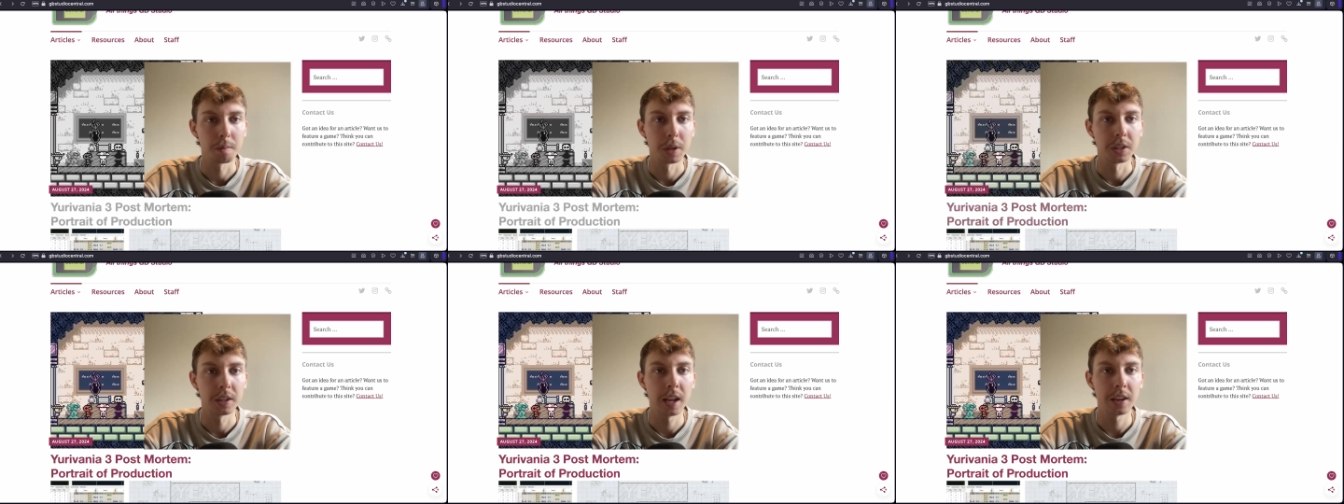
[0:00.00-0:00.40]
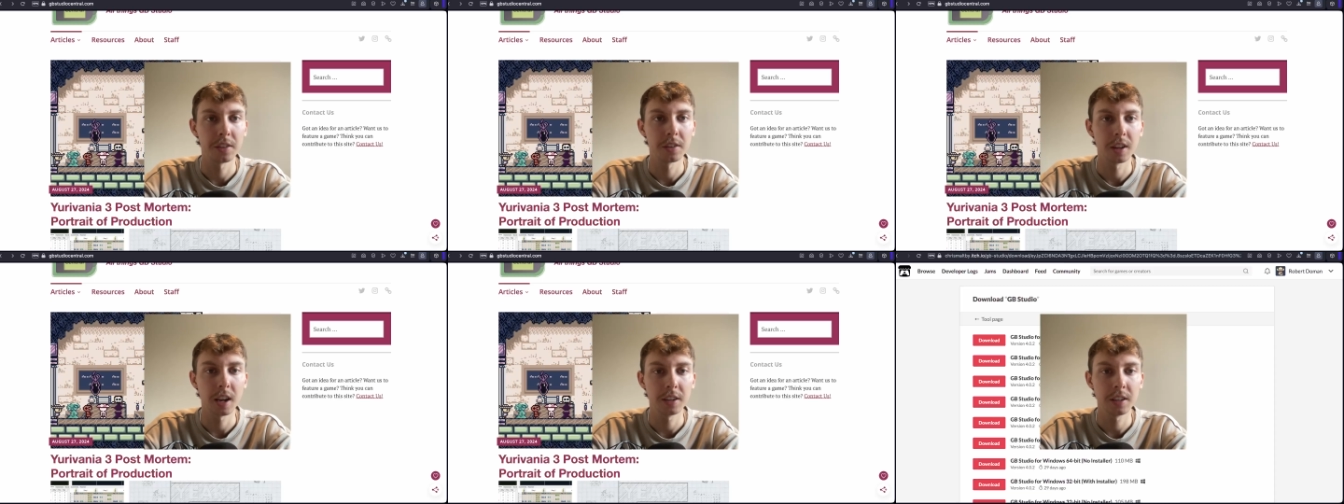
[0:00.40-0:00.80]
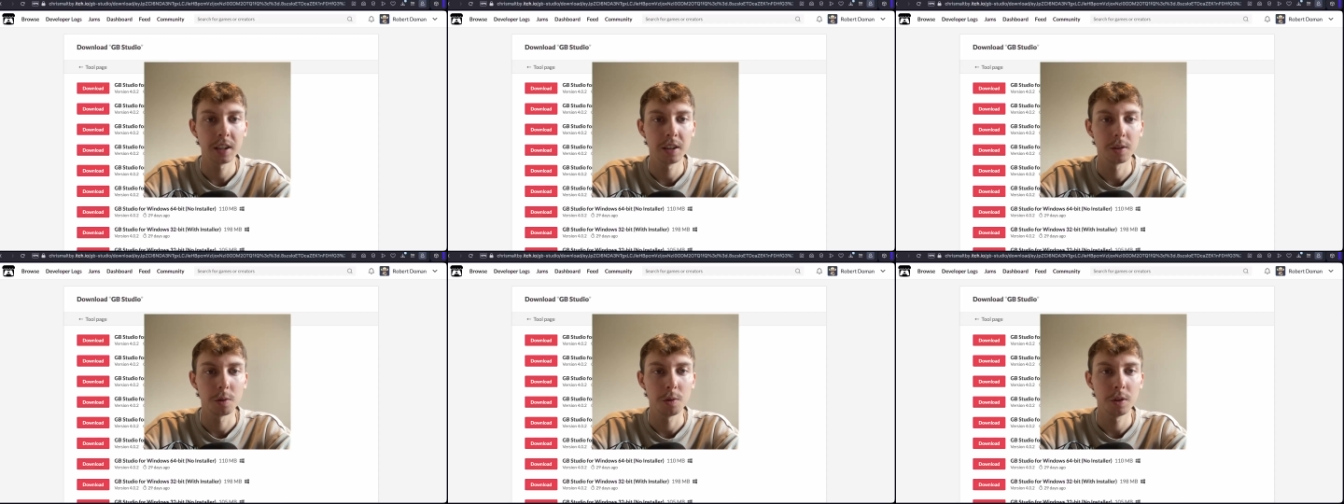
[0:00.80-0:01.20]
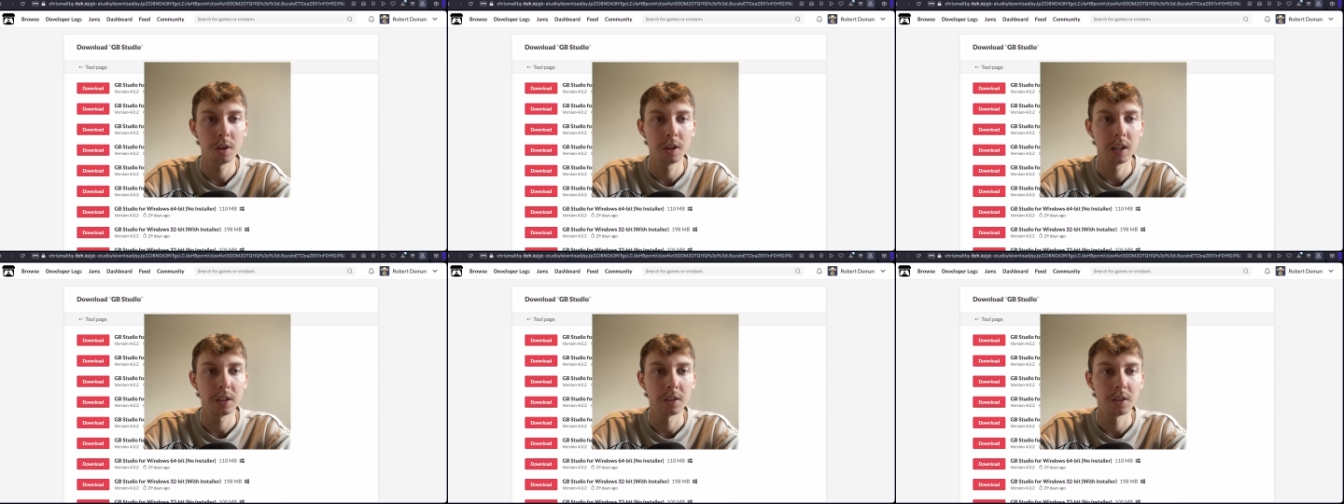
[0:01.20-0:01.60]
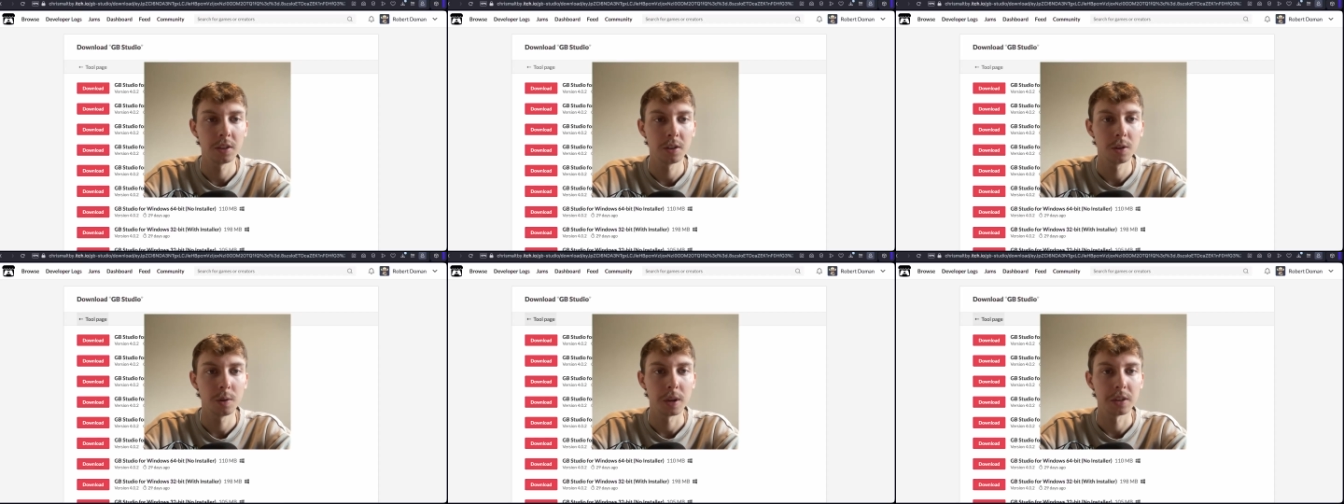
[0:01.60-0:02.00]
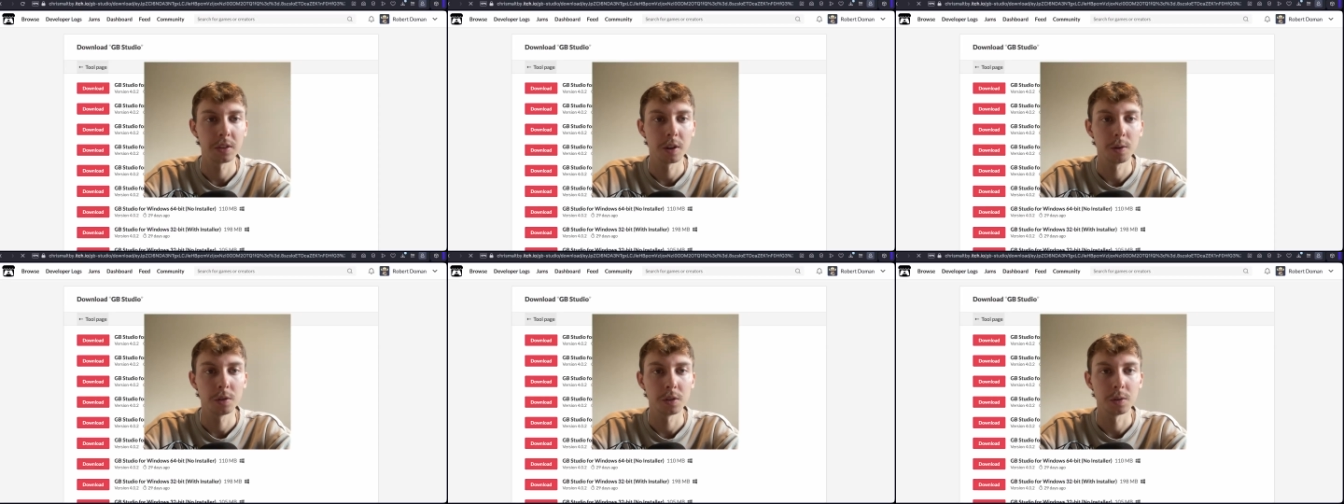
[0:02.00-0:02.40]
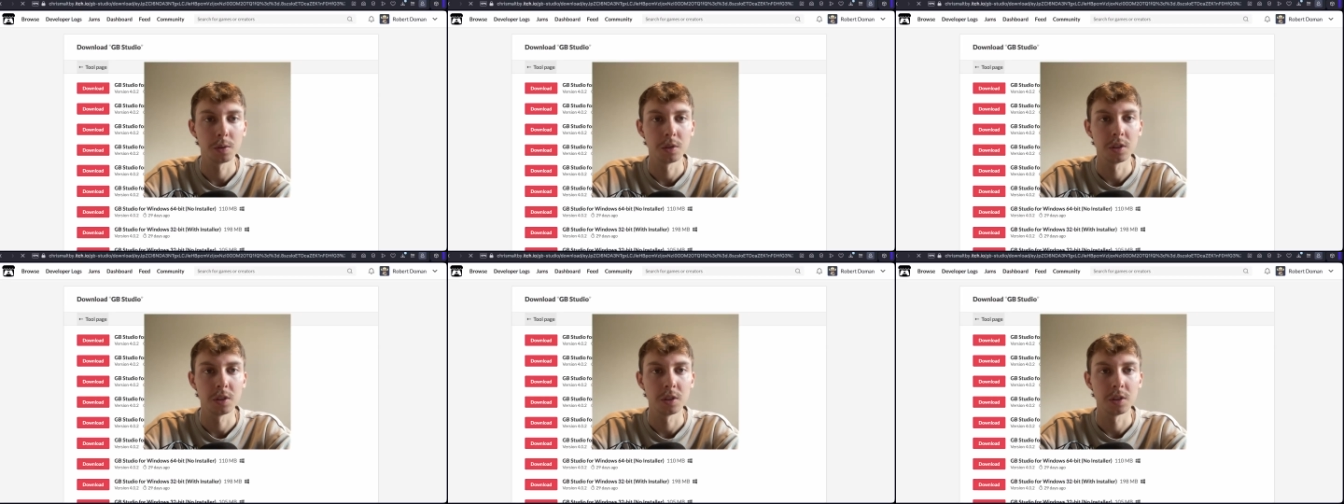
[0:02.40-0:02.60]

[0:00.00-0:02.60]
But to get started, all you need to do is go to